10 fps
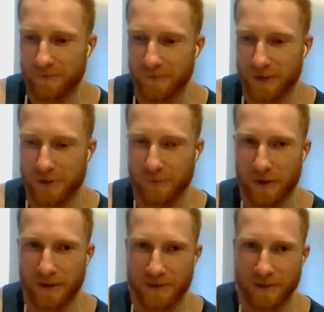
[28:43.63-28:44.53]
much you
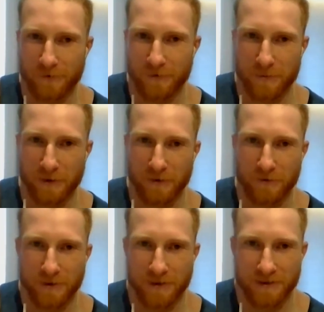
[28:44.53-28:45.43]
beat yourself up
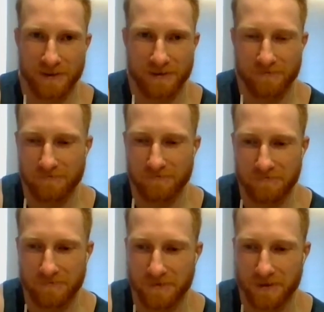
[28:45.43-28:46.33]
over it is
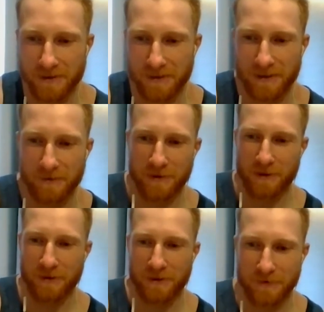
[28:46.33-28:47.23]
kind of up to you.